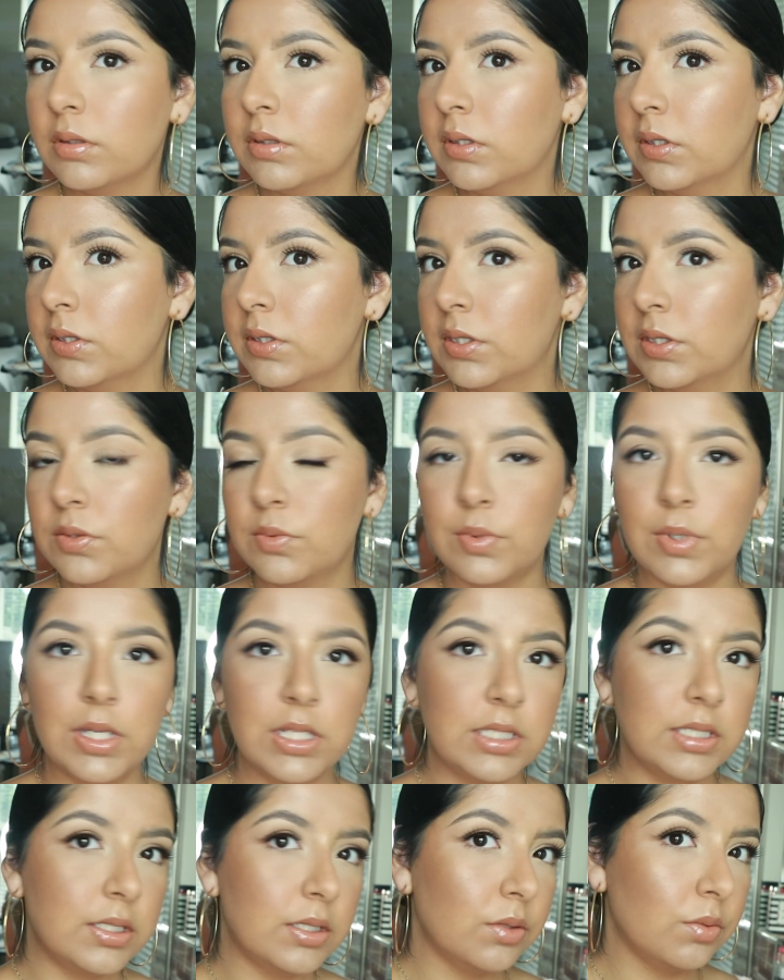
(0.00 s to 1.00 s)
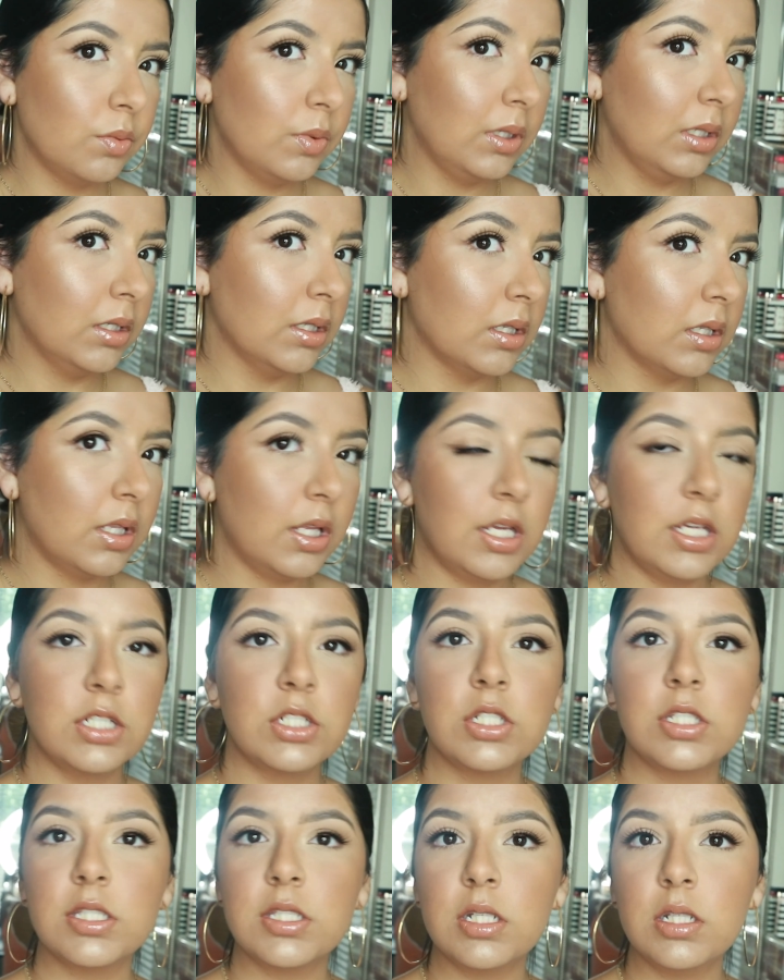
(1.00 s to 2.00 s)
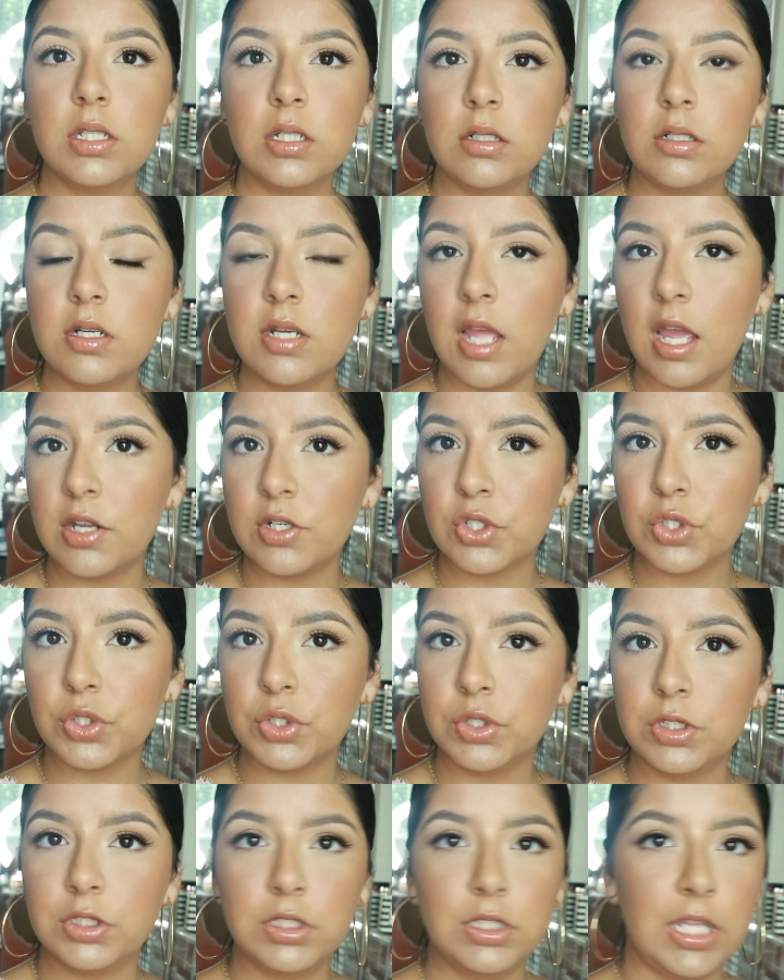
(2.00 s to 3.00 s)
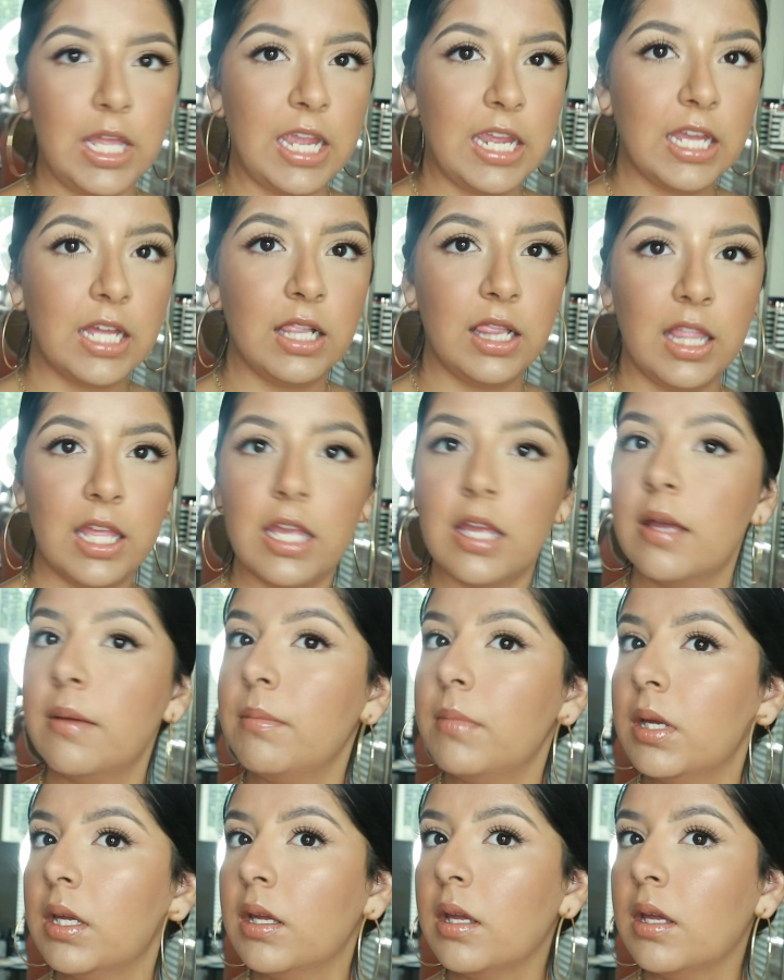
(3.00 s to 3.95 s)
This is what we look like. Just a little natural light glam.